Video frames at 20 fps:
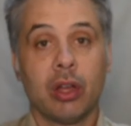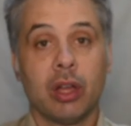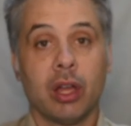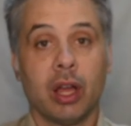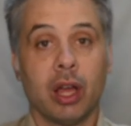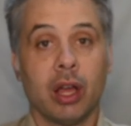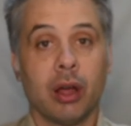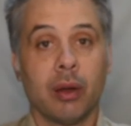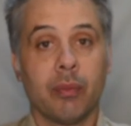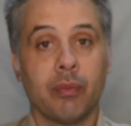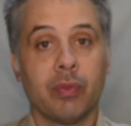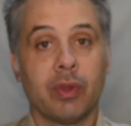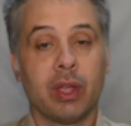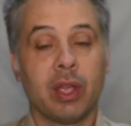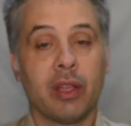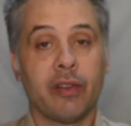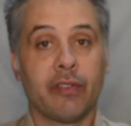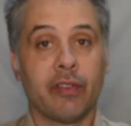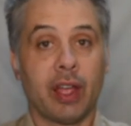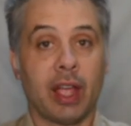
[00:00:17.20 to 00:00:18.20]

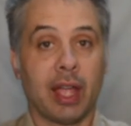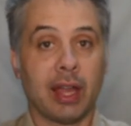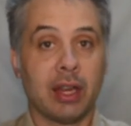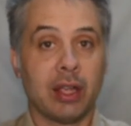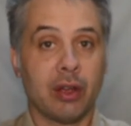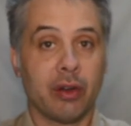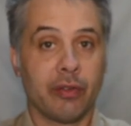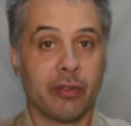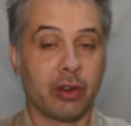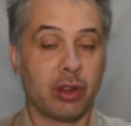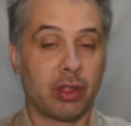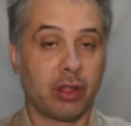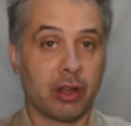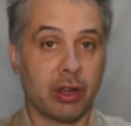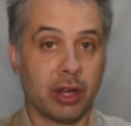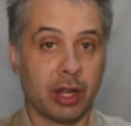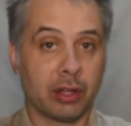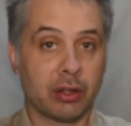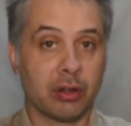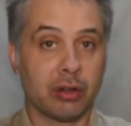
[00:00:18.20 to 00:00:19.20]
if any of its
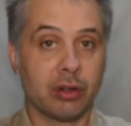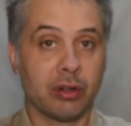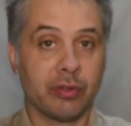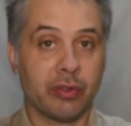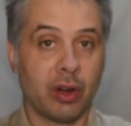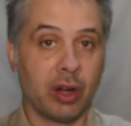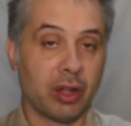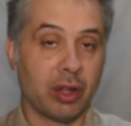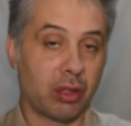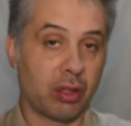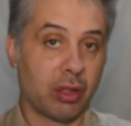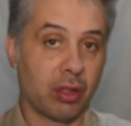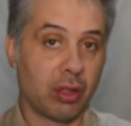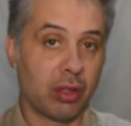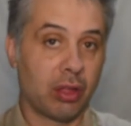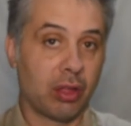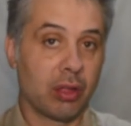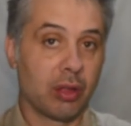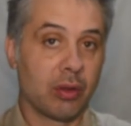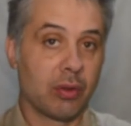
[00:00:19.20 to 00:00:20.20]
connected
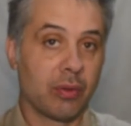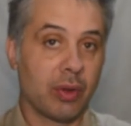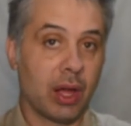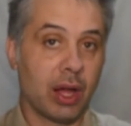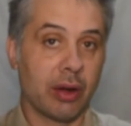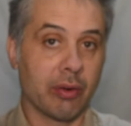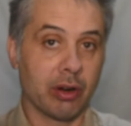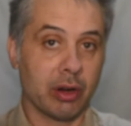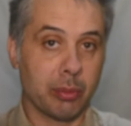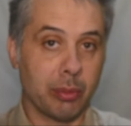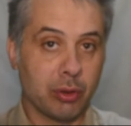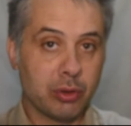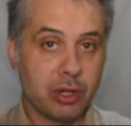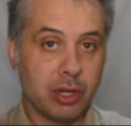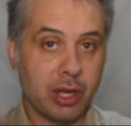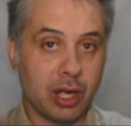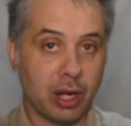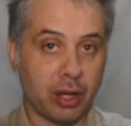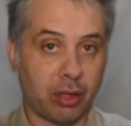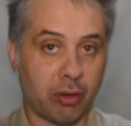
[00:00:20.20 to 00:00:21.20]
devices are in a
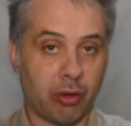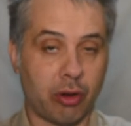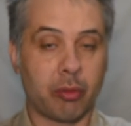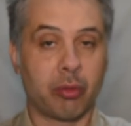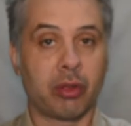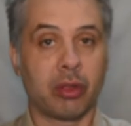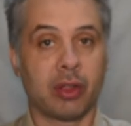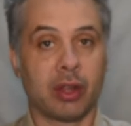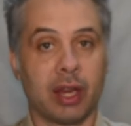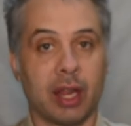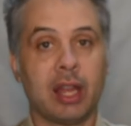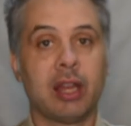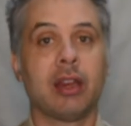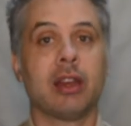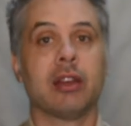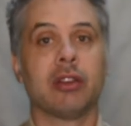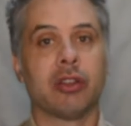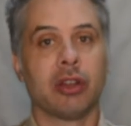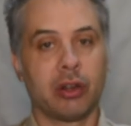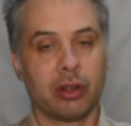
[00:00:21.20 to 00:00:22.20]
multicast group, so that it
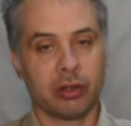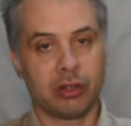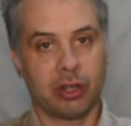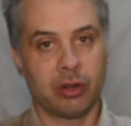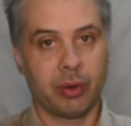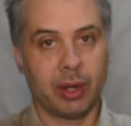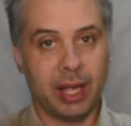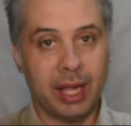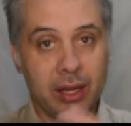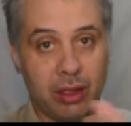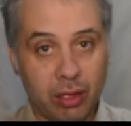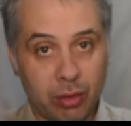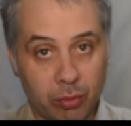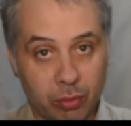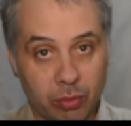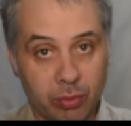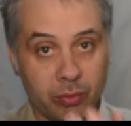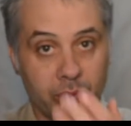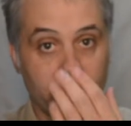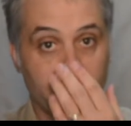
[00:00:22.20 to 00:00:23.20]
in turn can tell its
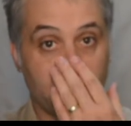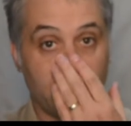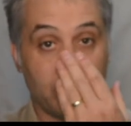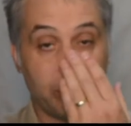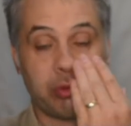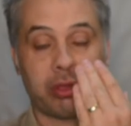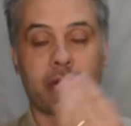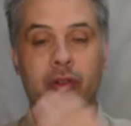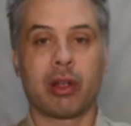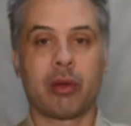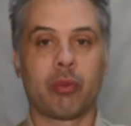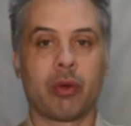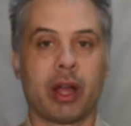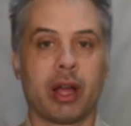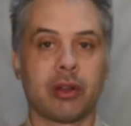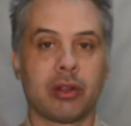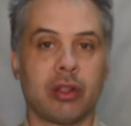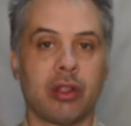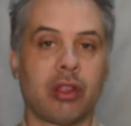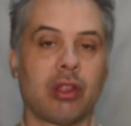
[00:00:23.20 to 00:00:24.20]
upstream
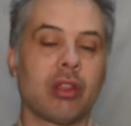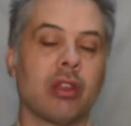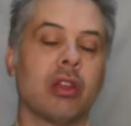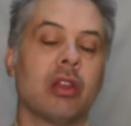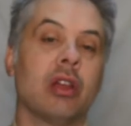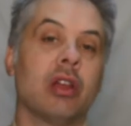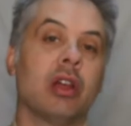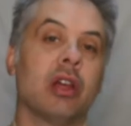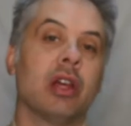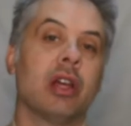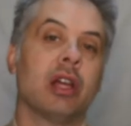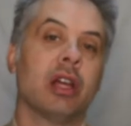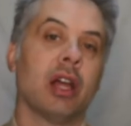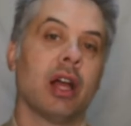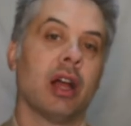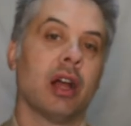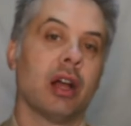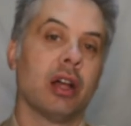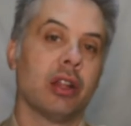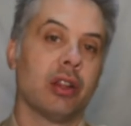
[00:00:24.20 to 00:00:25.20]
routers
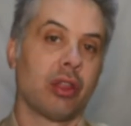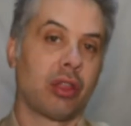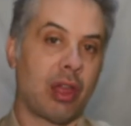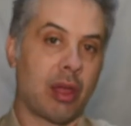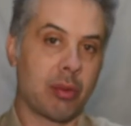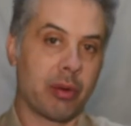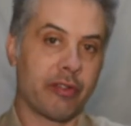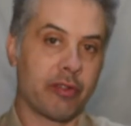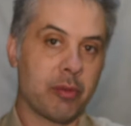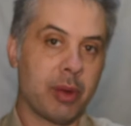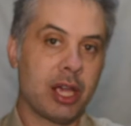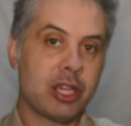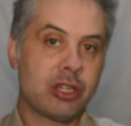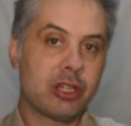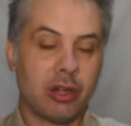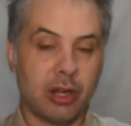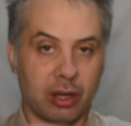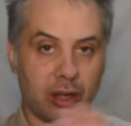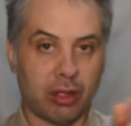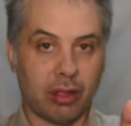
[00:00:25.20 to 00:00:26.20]
the same information
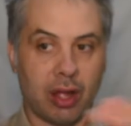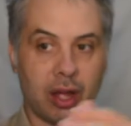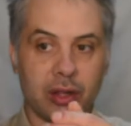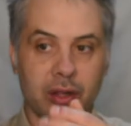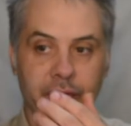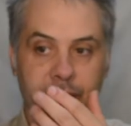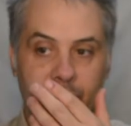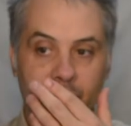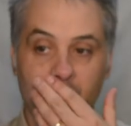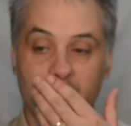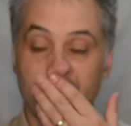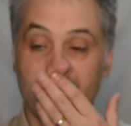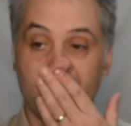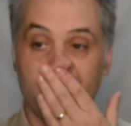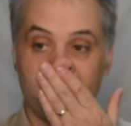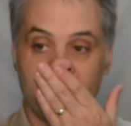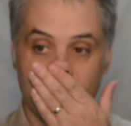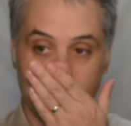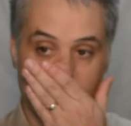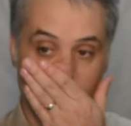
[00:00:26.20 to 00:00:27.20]
and start the flow
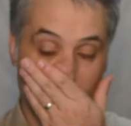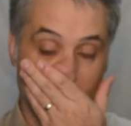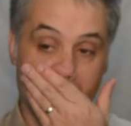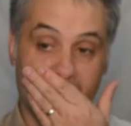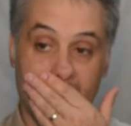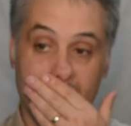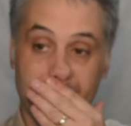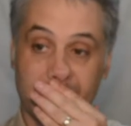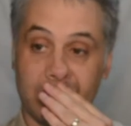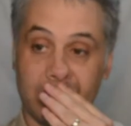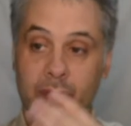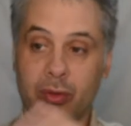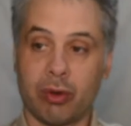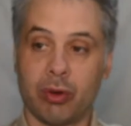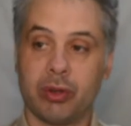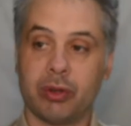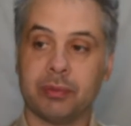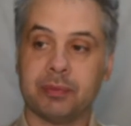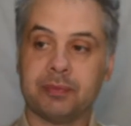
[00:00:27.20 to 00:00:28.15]
coming through.